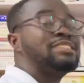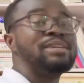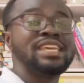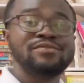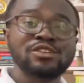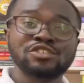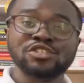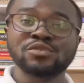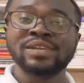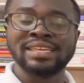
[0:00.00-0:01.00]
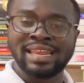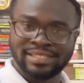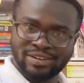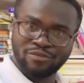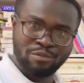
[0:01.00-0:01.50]
been given to you in the
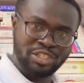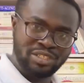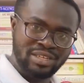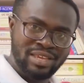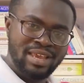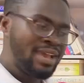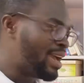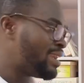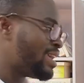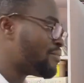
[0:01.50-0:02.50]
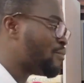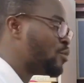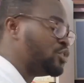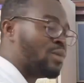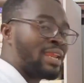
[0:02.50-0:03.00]
additional information, and therefore
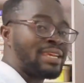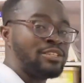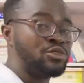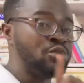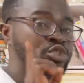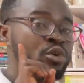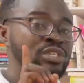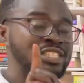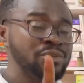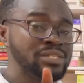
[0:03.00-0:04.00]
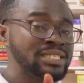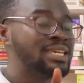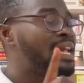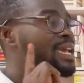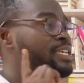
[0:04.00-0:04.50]
you are lucky. So your duty
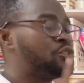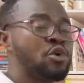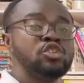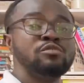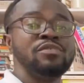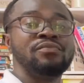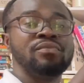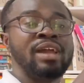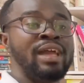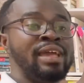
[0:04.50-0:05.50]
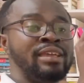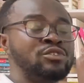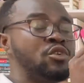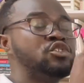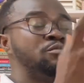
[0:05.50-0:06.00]
is going to
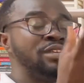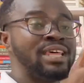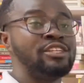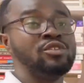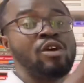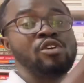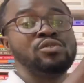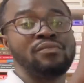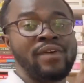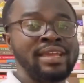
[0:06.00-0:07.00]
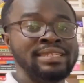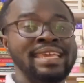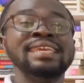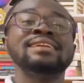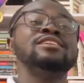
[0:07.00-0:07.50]
be that you are going to find the
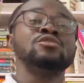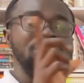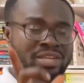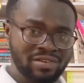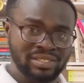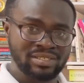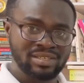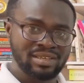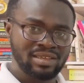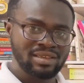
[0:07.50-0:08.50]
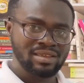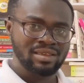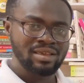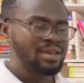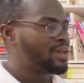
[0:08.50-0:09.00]
increase or decrease.
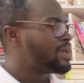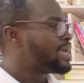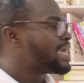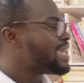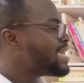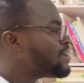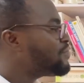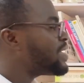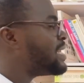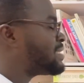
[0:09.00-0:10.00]
If it